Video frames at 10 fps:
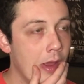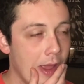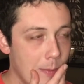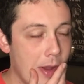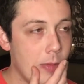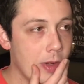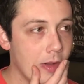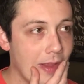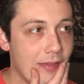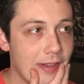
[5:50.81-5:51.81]
It might have been a
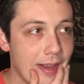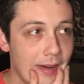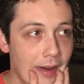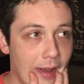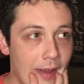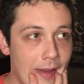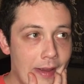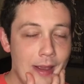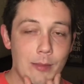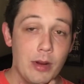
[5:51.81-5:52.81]
left hand,
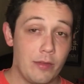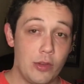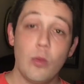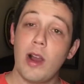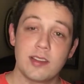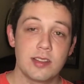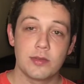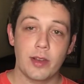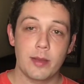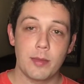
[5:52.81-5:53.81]
but if you watch this
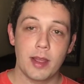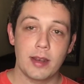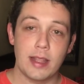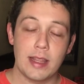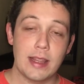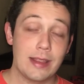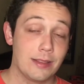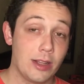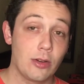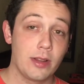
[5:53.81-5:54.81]
fight, man,
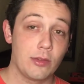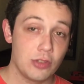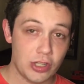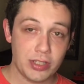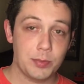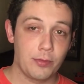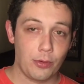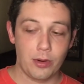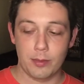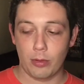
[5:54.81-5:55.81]
literally just
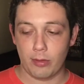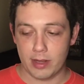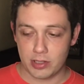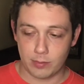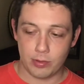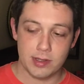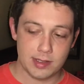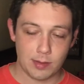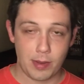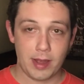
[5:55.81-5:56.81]
before it, Baranchyk puts
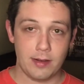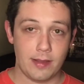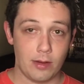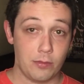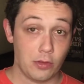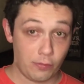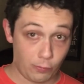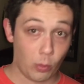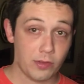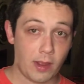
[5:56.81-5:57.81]
Zepeda down for the
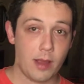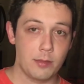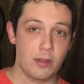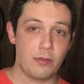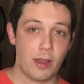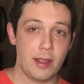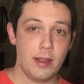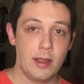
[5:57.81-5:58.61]
fourth time in the fight.